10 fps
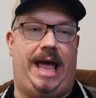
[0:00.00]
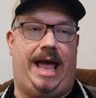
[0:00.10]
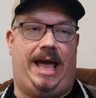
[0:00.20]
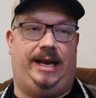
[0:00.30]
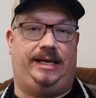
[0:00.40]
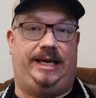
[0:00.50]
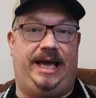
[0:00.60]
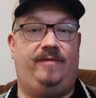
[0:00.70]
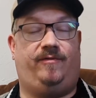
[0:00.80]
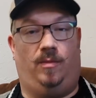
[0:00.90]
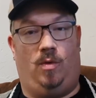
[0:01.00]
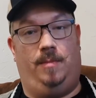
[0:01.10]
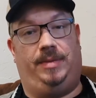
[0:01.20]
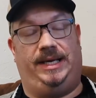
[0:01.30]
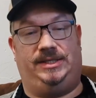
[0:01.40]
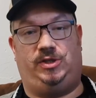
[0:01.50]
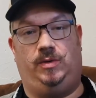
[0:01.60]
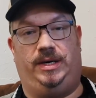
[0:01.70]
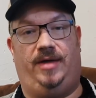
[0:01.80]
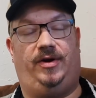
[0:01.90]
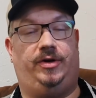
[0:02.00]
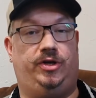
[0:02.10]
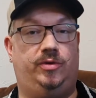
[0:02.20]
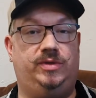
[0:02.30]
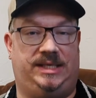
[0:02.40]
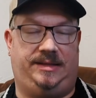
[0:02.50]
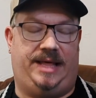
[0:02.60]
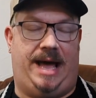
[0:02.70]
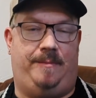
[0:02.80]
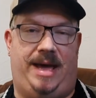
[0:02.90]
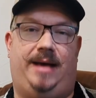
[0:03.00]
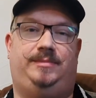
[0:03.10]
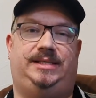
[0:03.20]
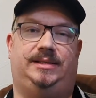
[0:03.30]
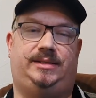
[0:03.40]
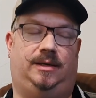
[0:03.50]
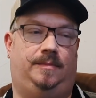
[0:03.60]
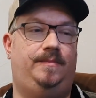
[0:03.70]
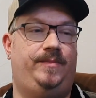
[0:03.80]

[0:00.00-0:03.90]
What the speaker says: and get from one place to another using that map system.